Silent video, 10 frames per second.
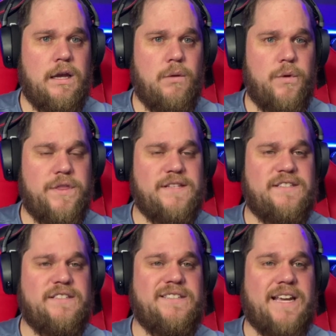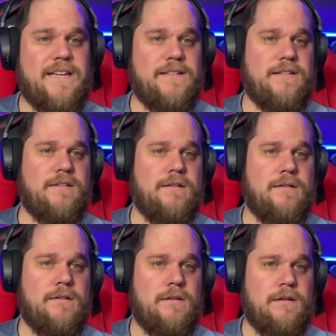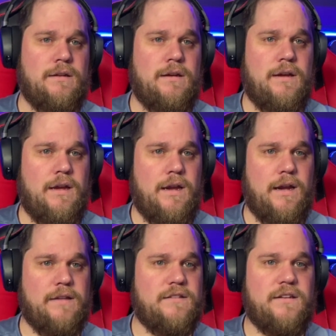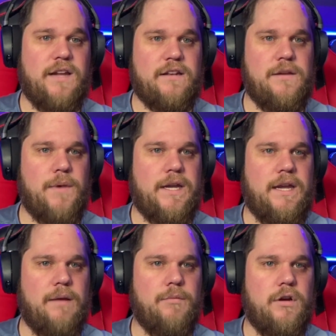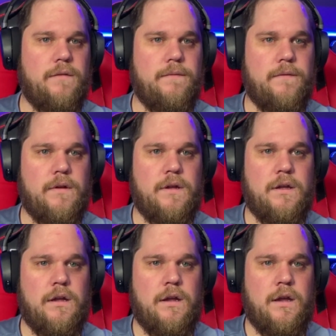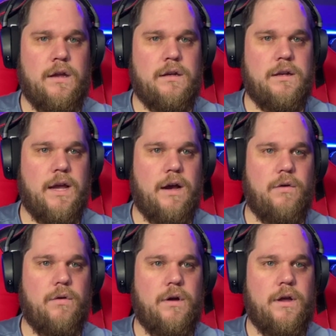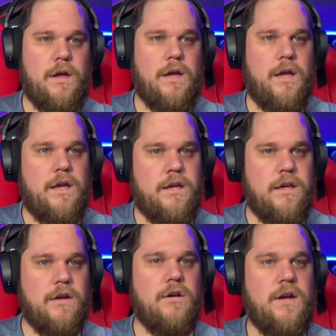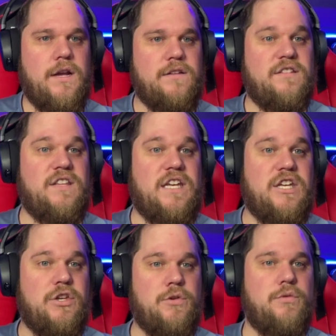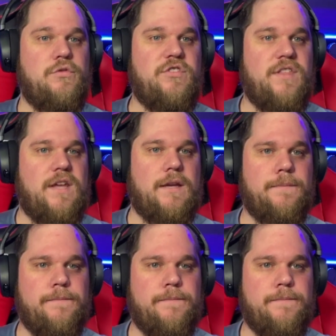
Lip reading: within seconds, it's detecting my camera. Now, here is the huge thing.